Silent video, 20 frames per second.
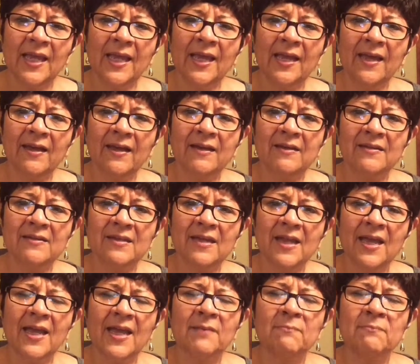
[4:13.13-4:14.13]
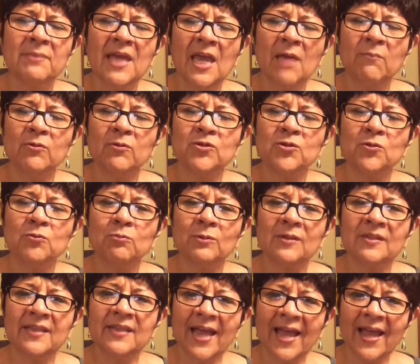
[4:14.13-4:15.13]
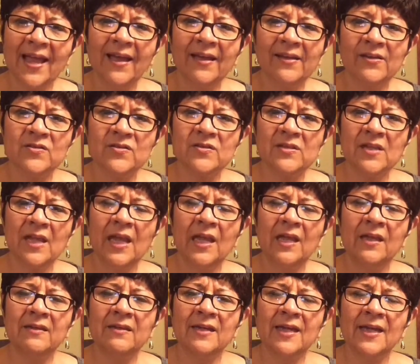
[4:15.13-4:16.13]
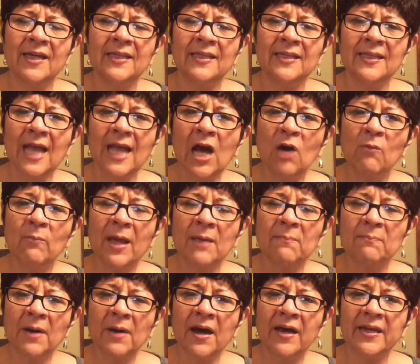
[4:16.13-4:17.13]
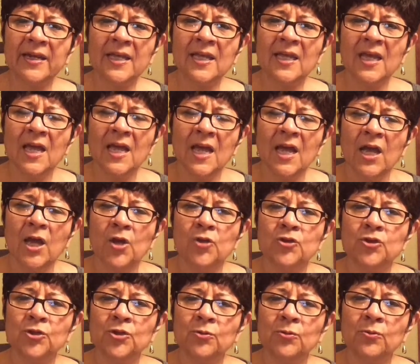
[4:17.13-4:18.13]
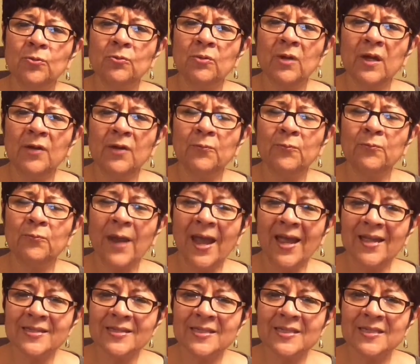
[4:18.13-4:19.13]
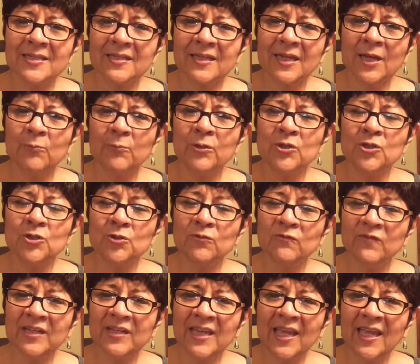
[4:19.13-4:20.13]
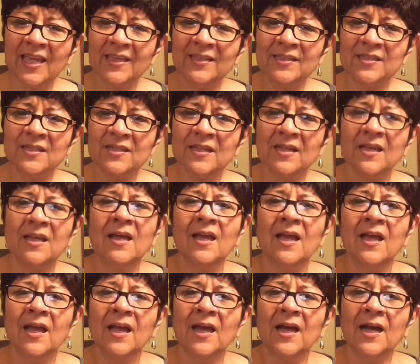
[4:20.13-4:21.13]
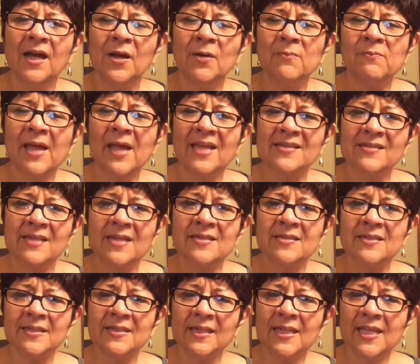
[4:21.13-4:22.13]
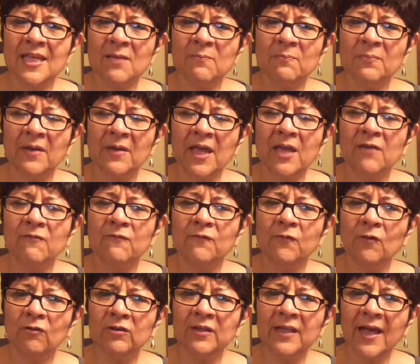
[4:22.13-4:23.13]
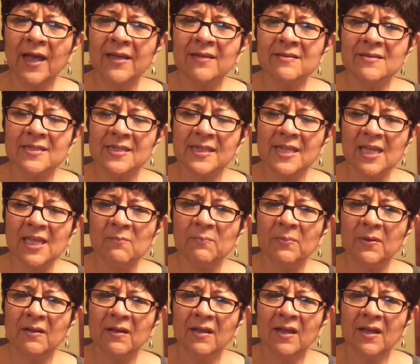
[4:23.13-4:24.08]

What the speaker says: and be able to relax and allow my body to rest and rejuvenate as I sleep a full night's sleep.